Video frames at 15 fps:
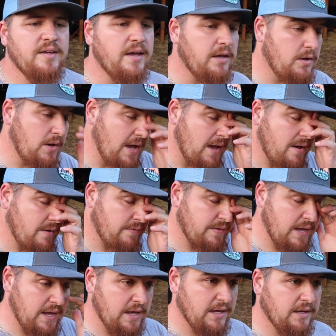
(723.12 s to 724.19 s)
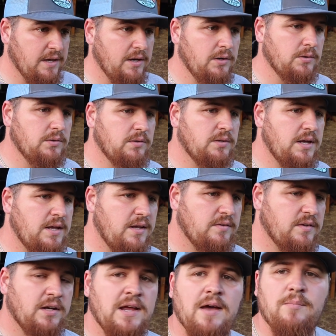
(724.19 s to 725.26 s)
say you have a goat that's
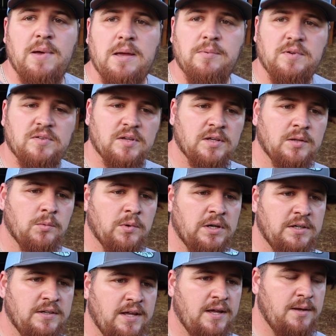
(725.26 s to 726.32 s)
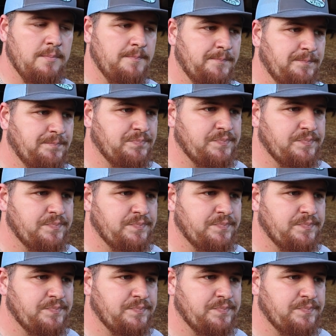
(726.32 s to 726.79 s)
going to have babies in the wintertime.